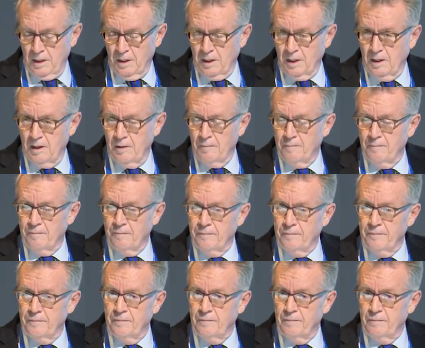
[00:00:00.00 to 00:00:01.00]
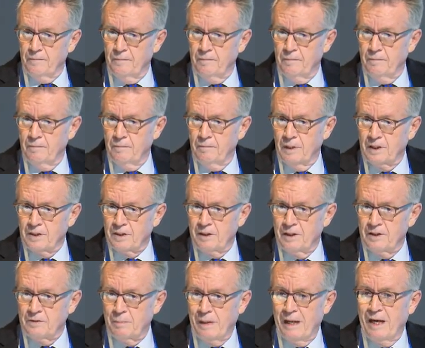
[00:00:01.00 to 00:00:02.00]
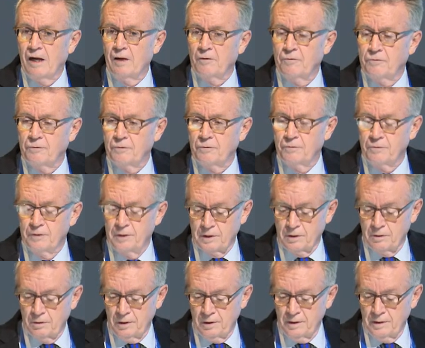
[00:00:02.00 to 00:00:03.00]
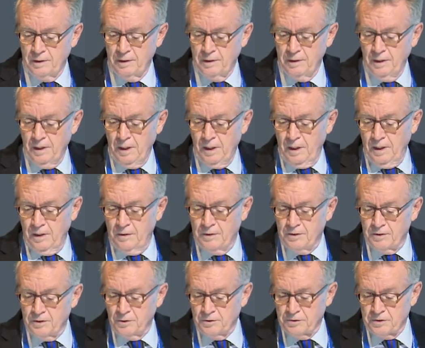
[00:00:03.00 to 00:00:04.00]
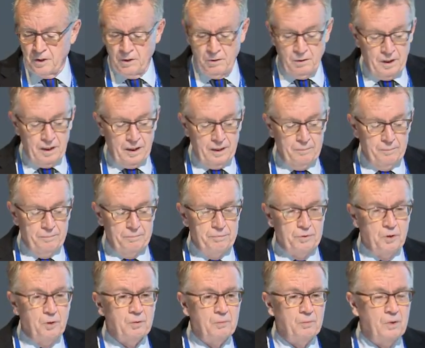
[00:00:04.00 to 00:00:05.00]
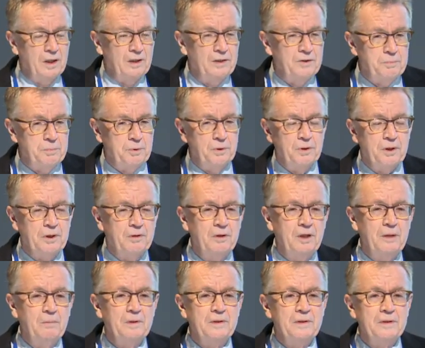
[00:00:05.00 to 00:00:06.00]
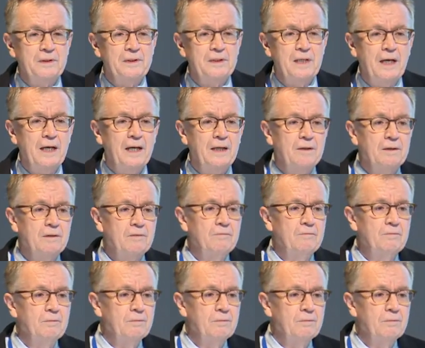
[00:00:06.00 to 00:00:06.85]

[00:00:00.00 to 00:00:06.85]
Much less powerful for inequality. There's also, while there's broad agreement today that